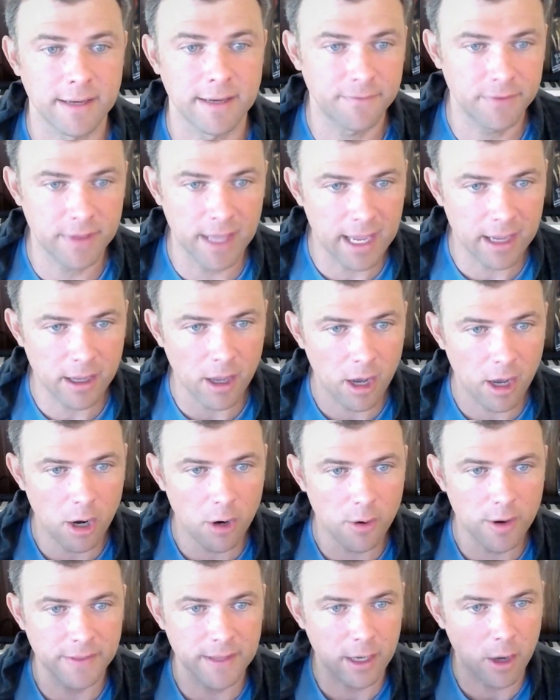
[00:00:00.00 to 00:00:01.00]
Like they
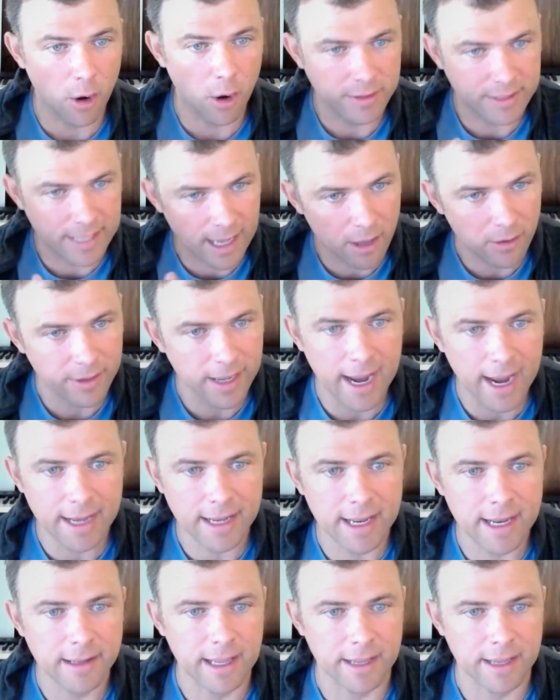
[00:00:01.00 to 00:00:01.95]
go and they go tailgating,